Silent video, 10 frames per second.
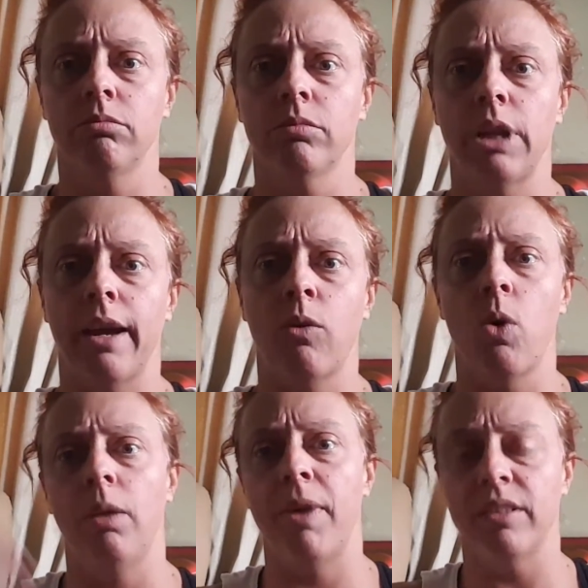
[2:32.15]

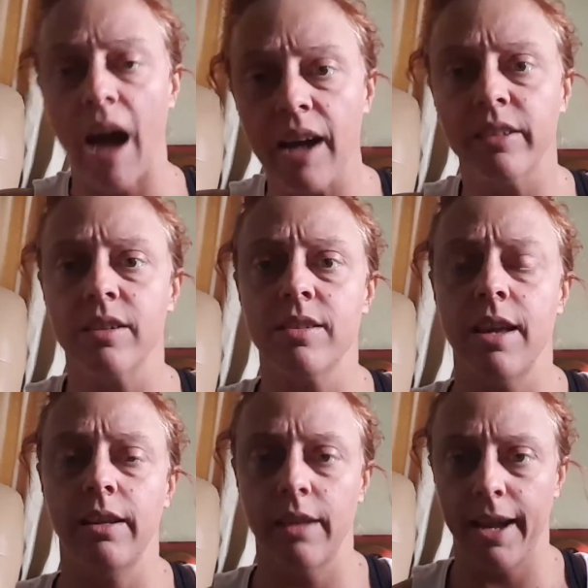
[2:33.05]
my doctor
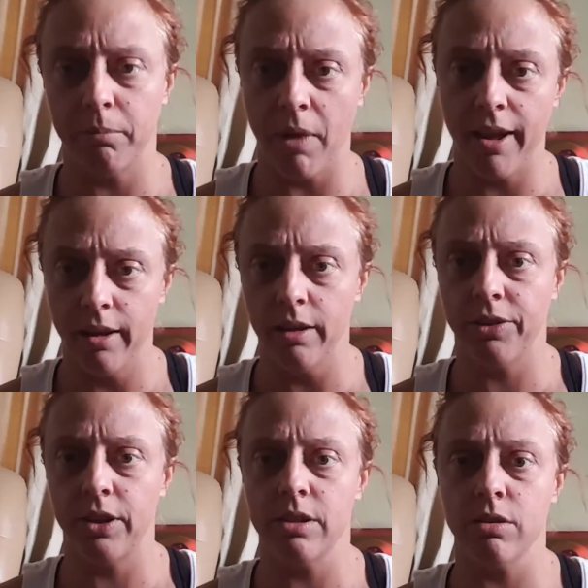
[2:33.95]
said that my
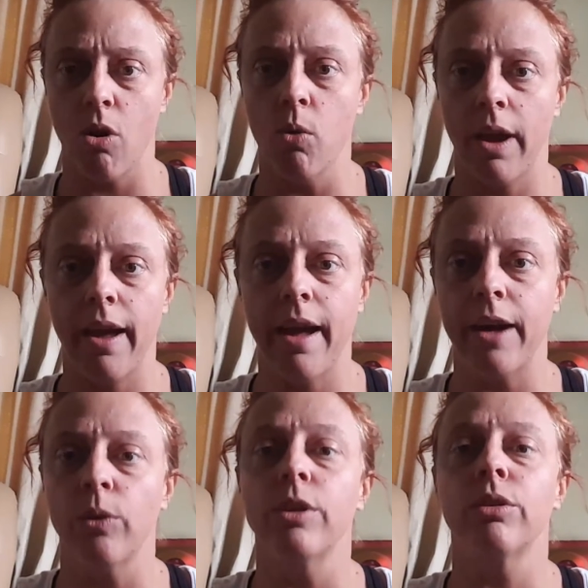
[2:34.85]
health is okay,
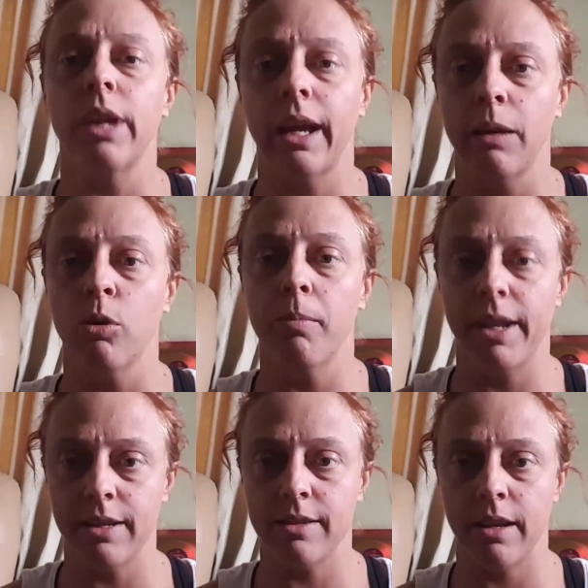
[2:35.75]
I don't need to take any more
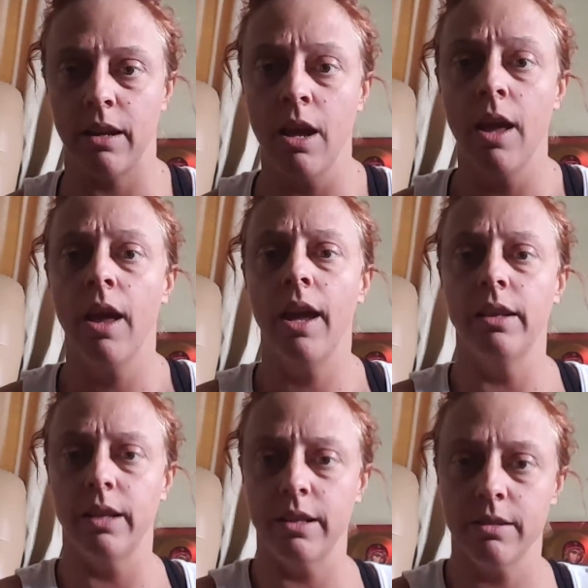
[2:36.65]
medicine.
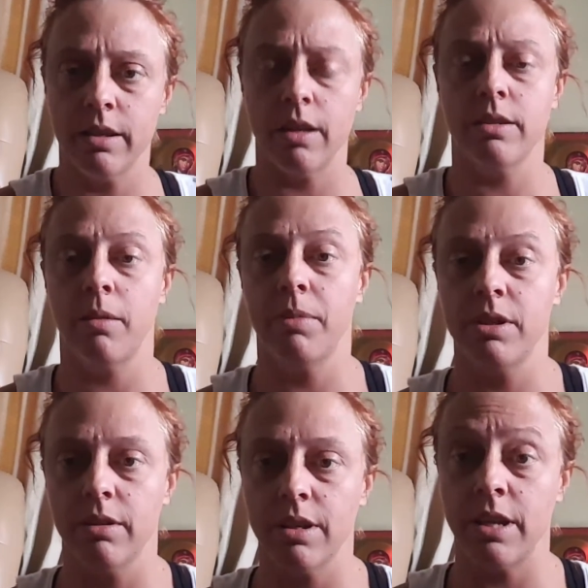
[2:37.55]
And then
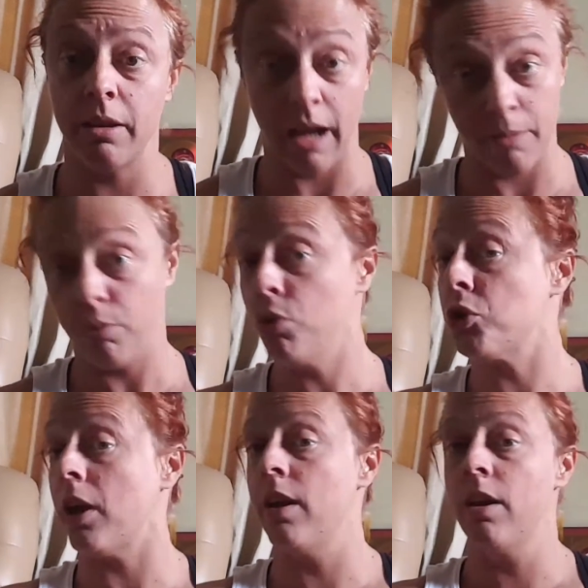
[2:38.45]
somebody's going to say, Dai
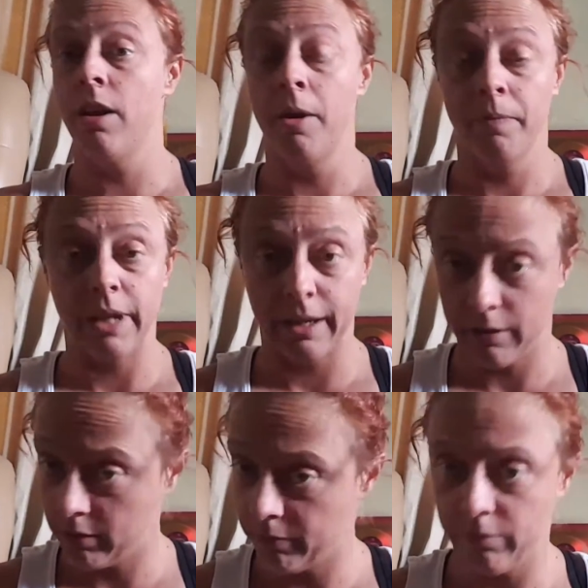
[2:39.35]
Bože.
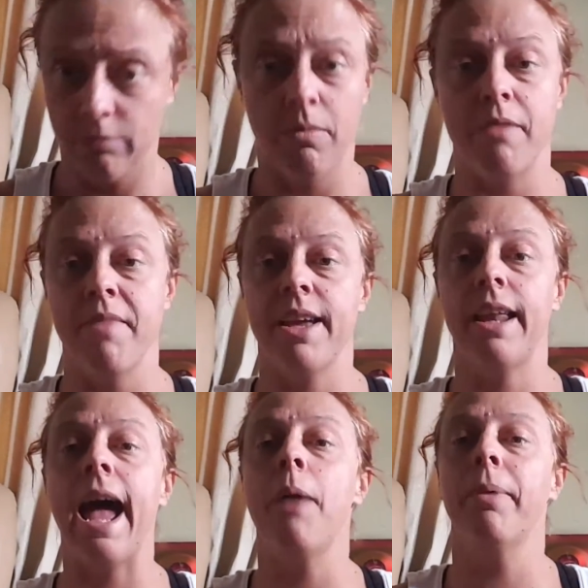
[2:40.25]
Like, may it
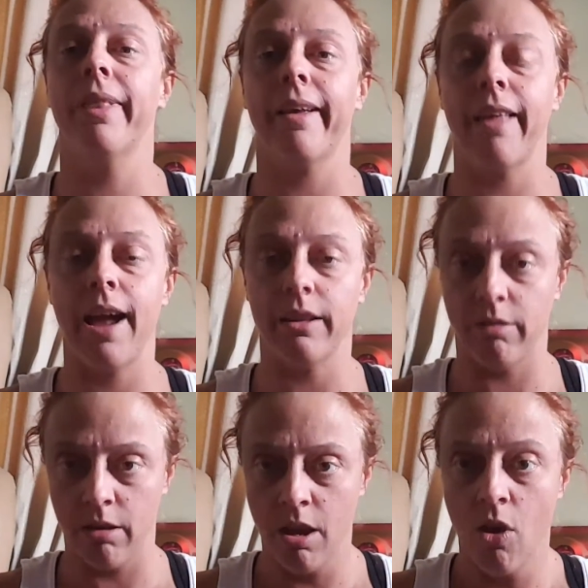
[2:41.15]
happen like that.
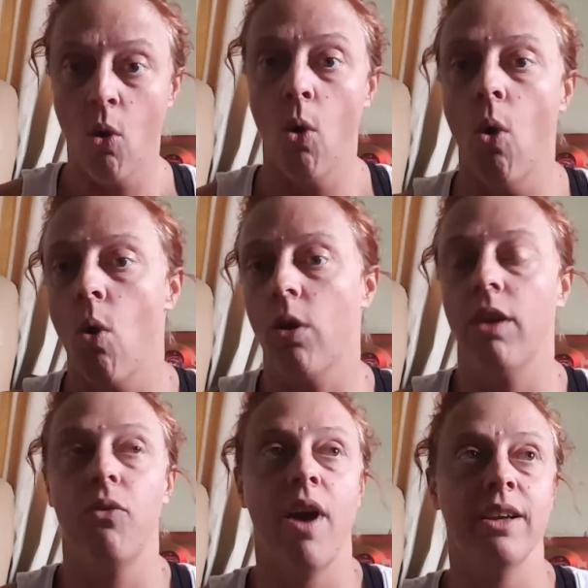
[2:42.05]
Or
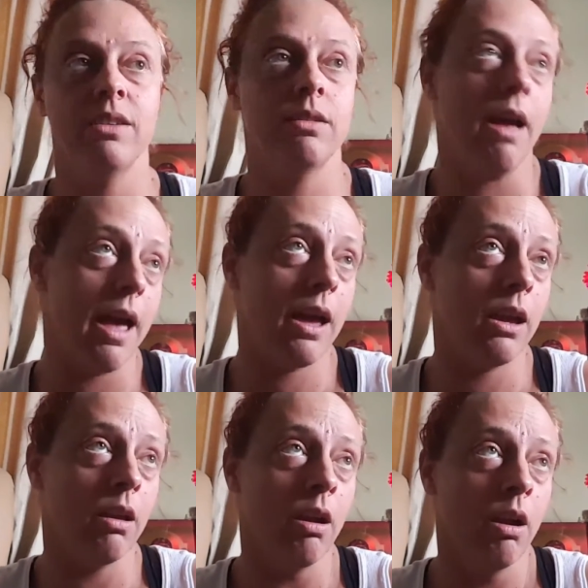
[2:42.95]
if I
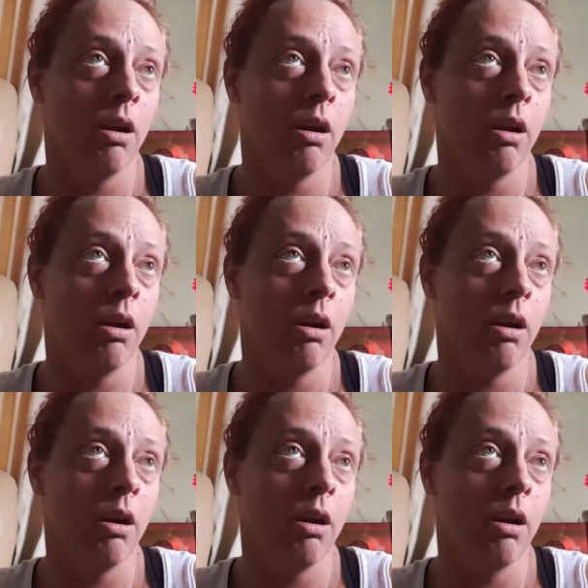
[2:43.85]
say